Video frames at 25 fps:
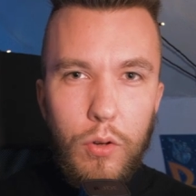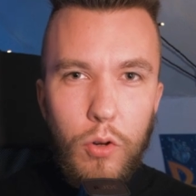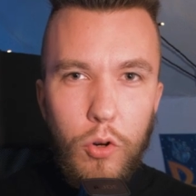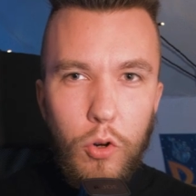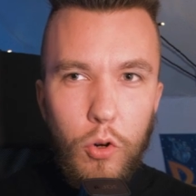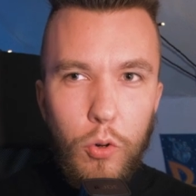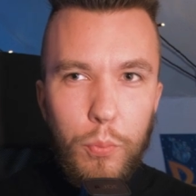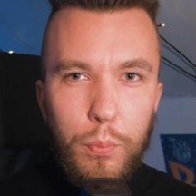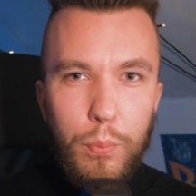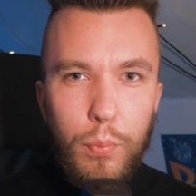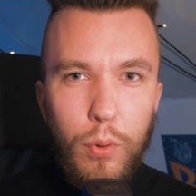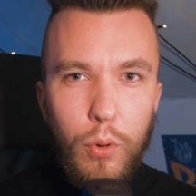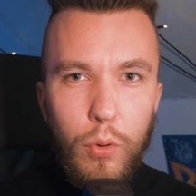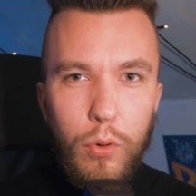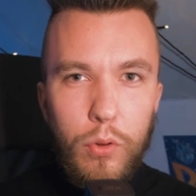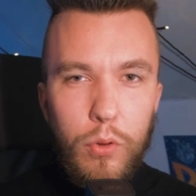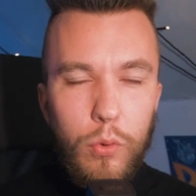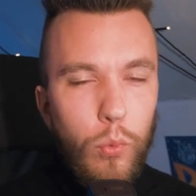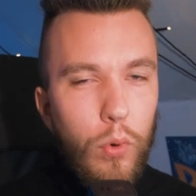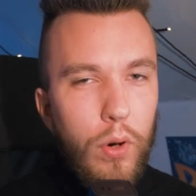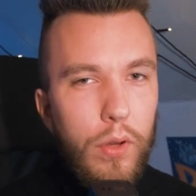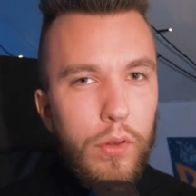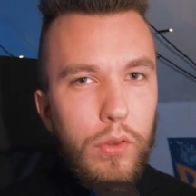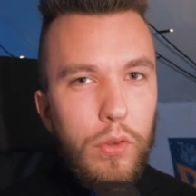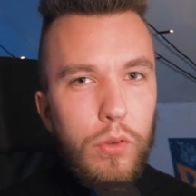
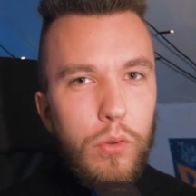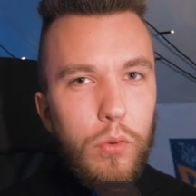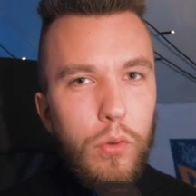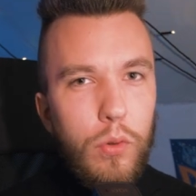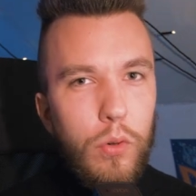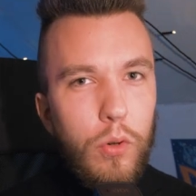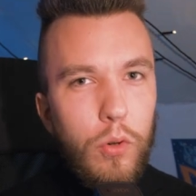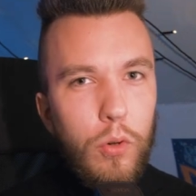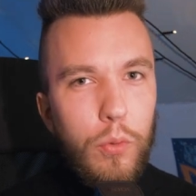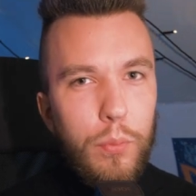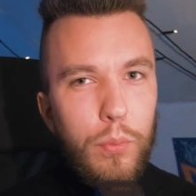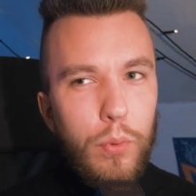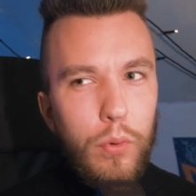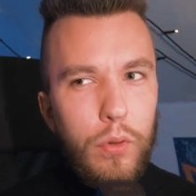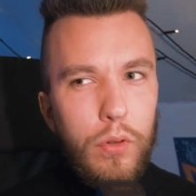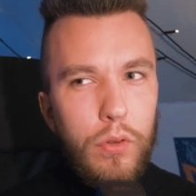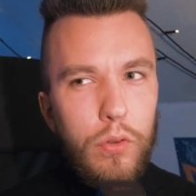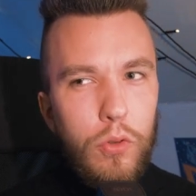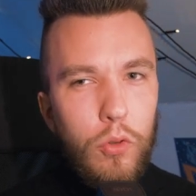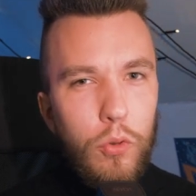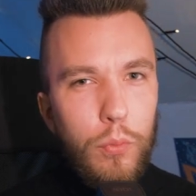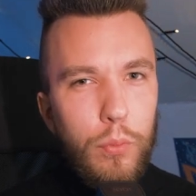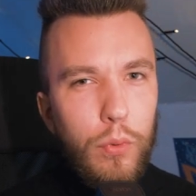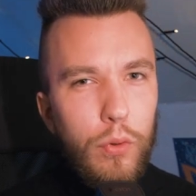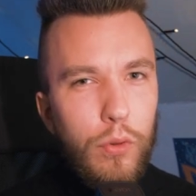0.1 to
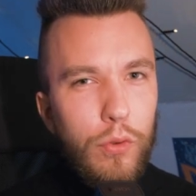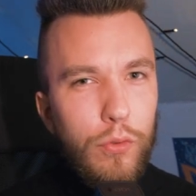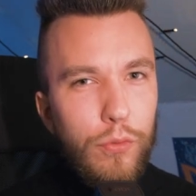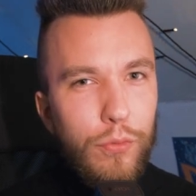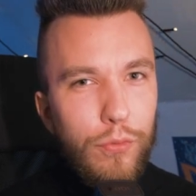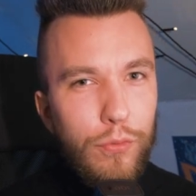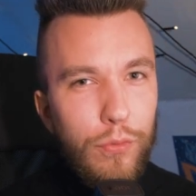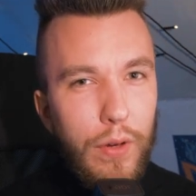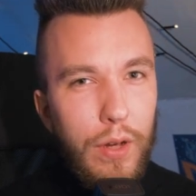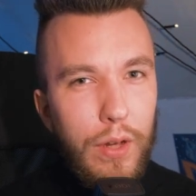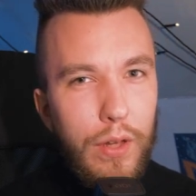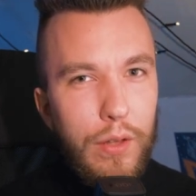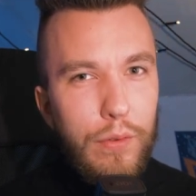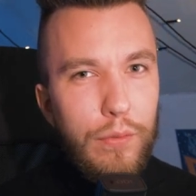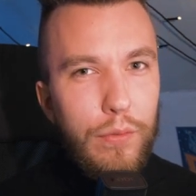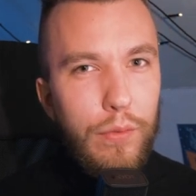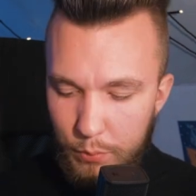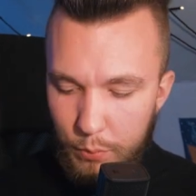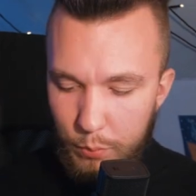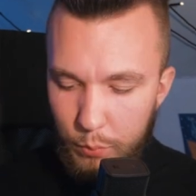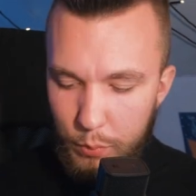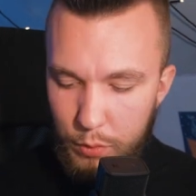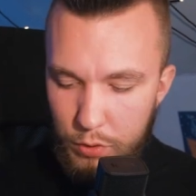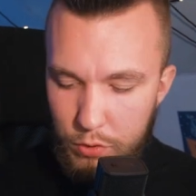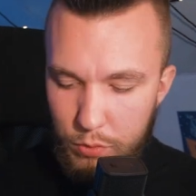0.2.5,
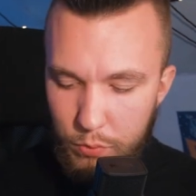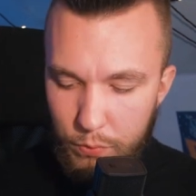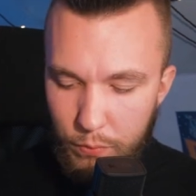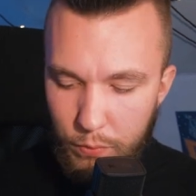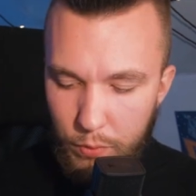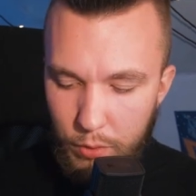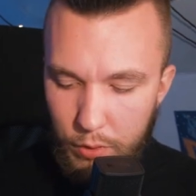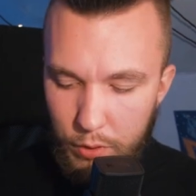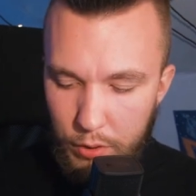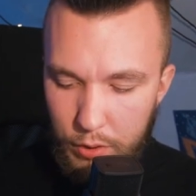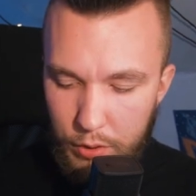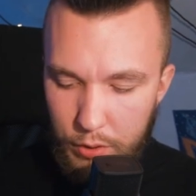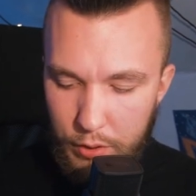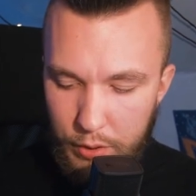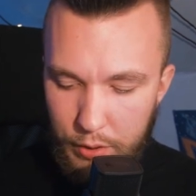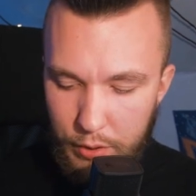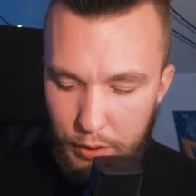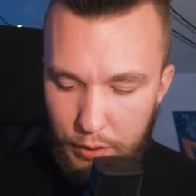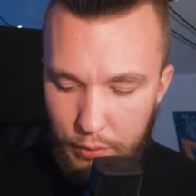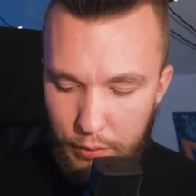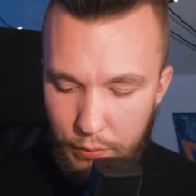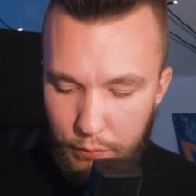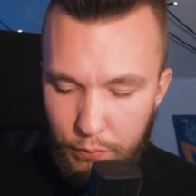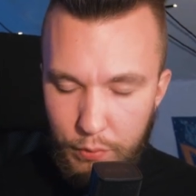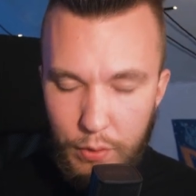which
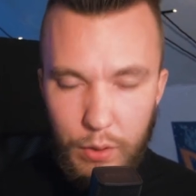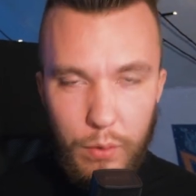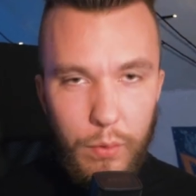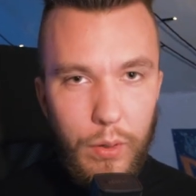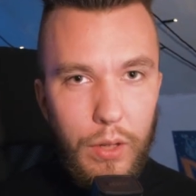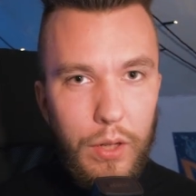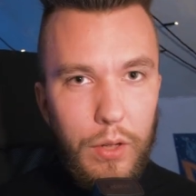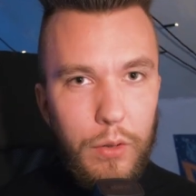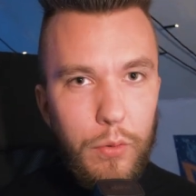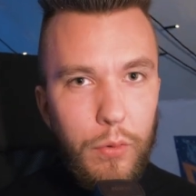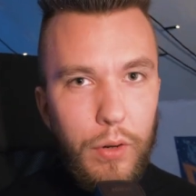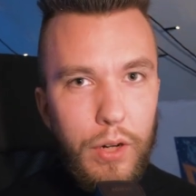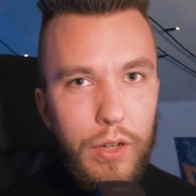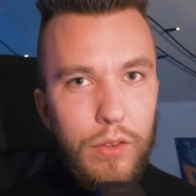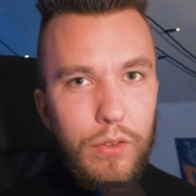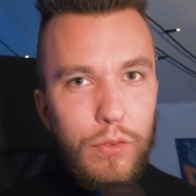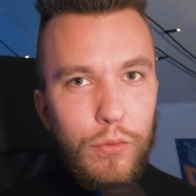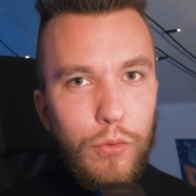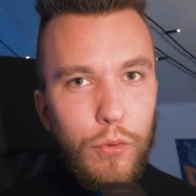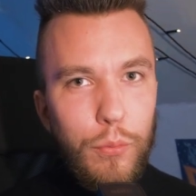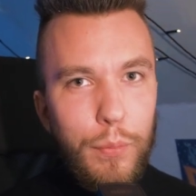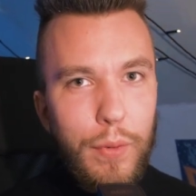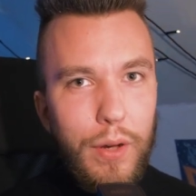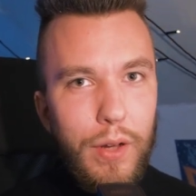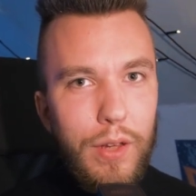were very incorrect
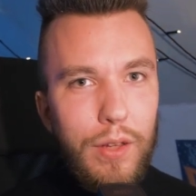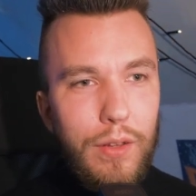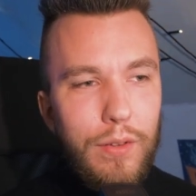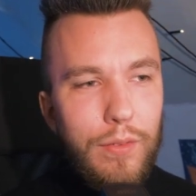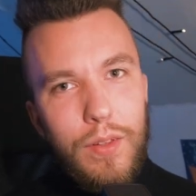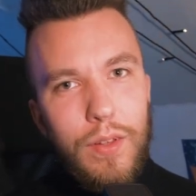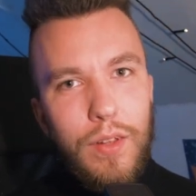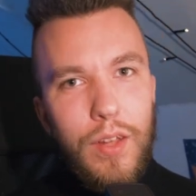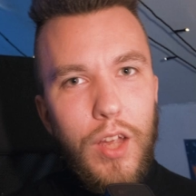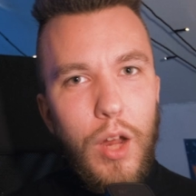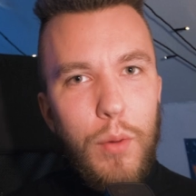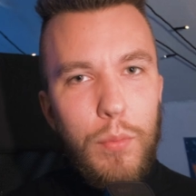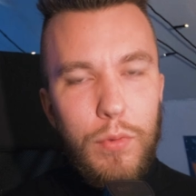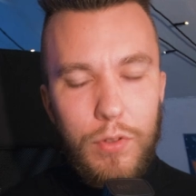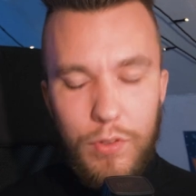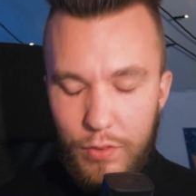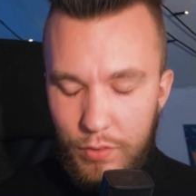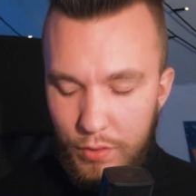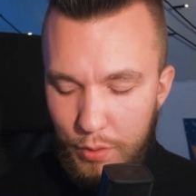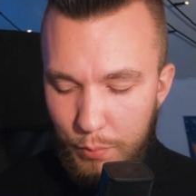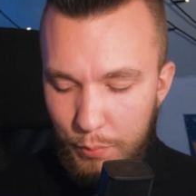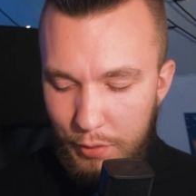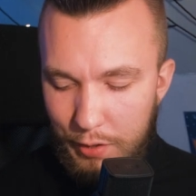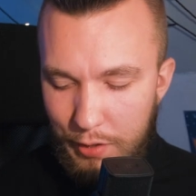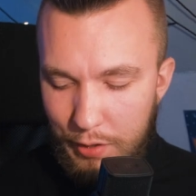for my camera
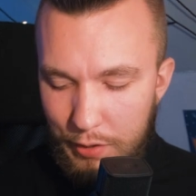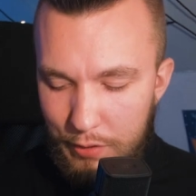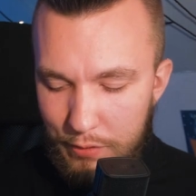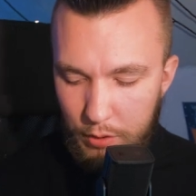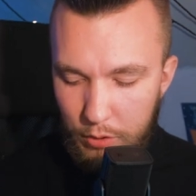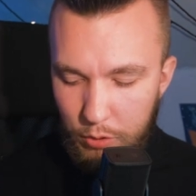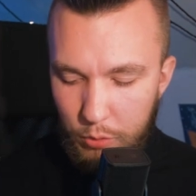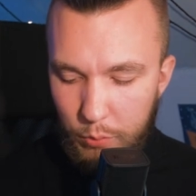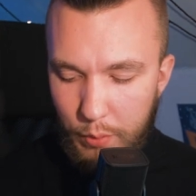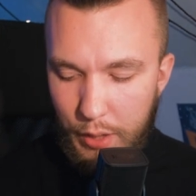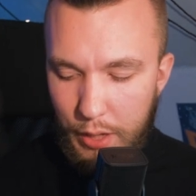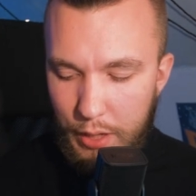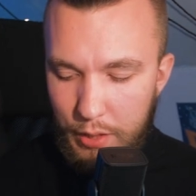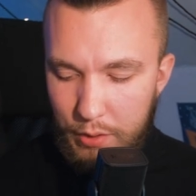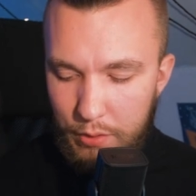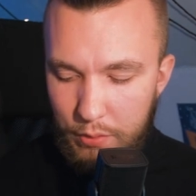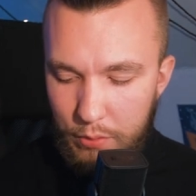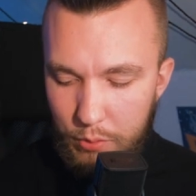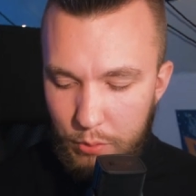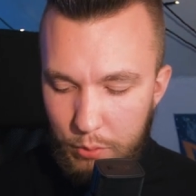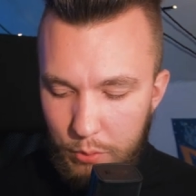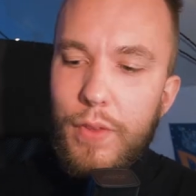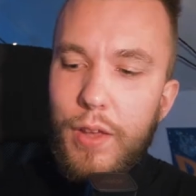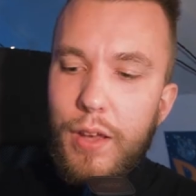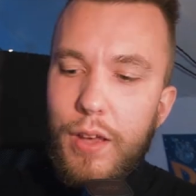system at least. So I had
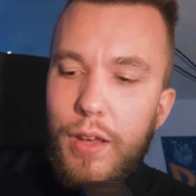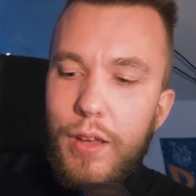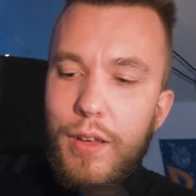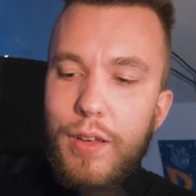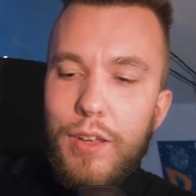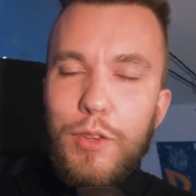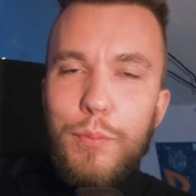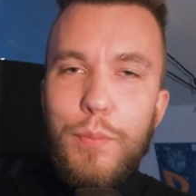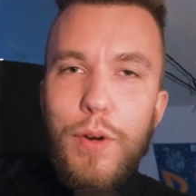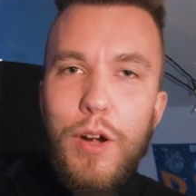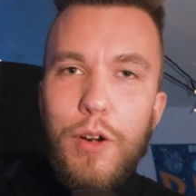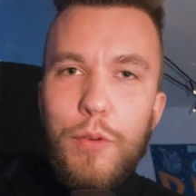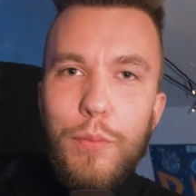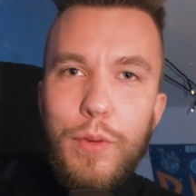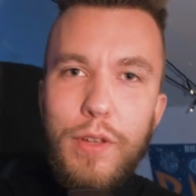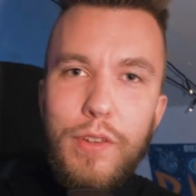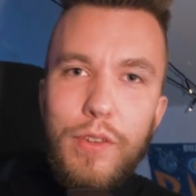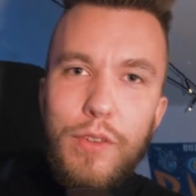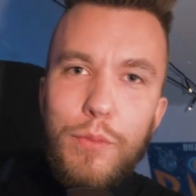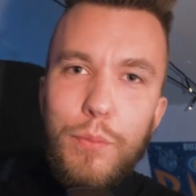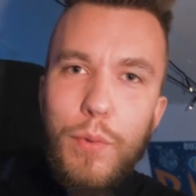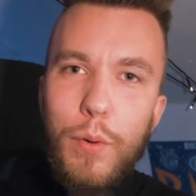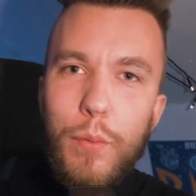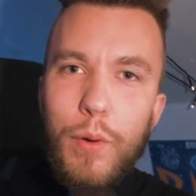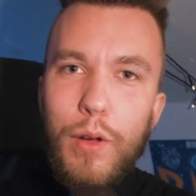to
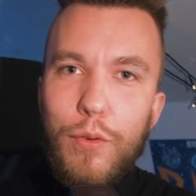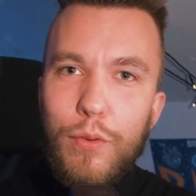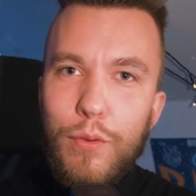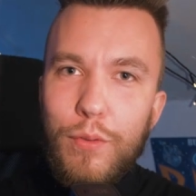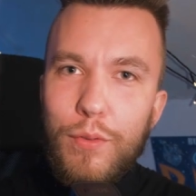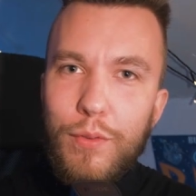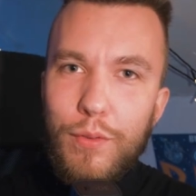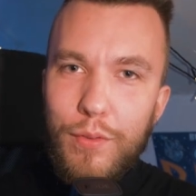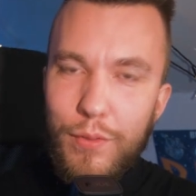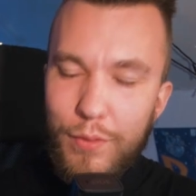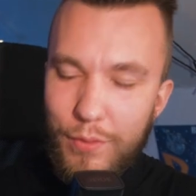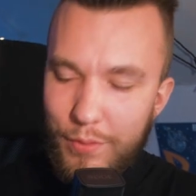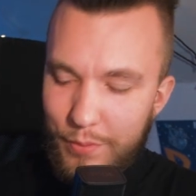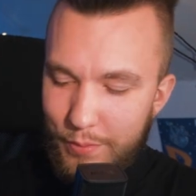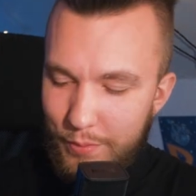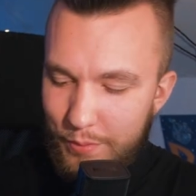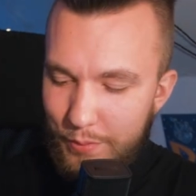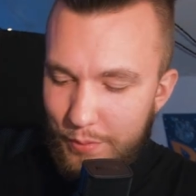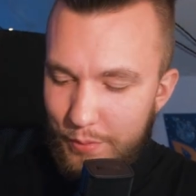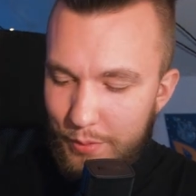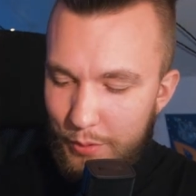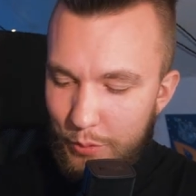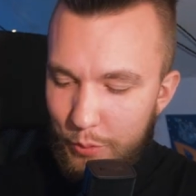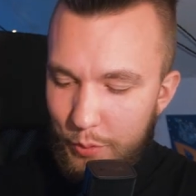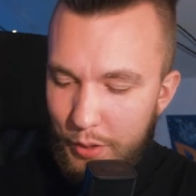experiment my way
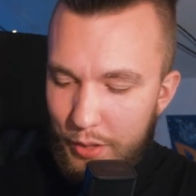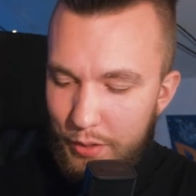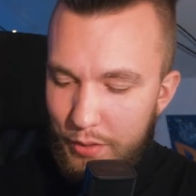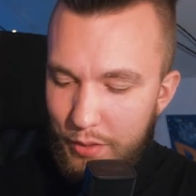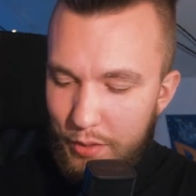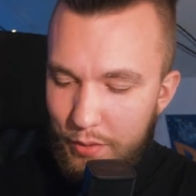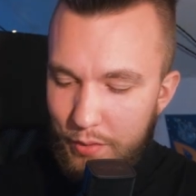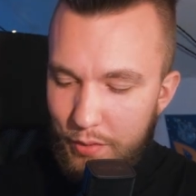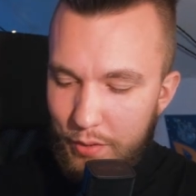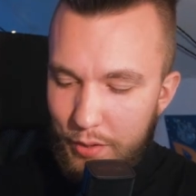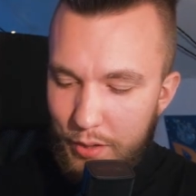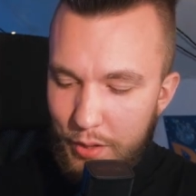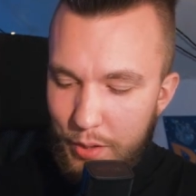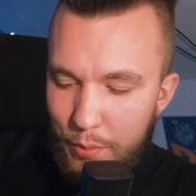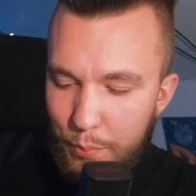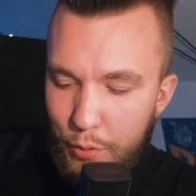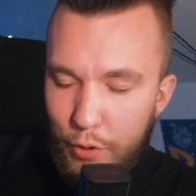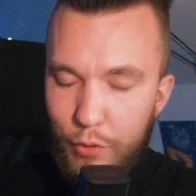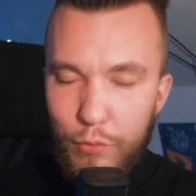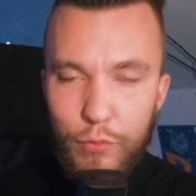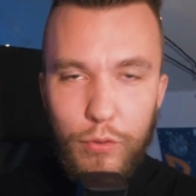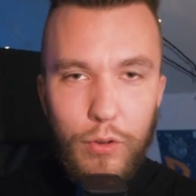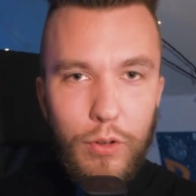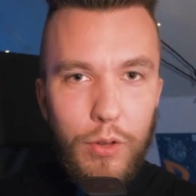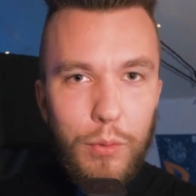to get
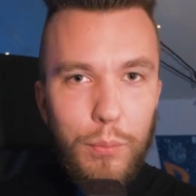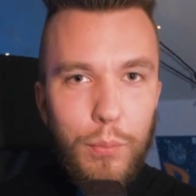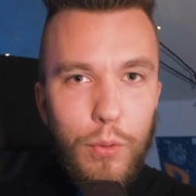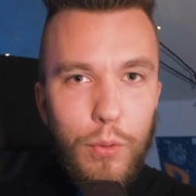perfect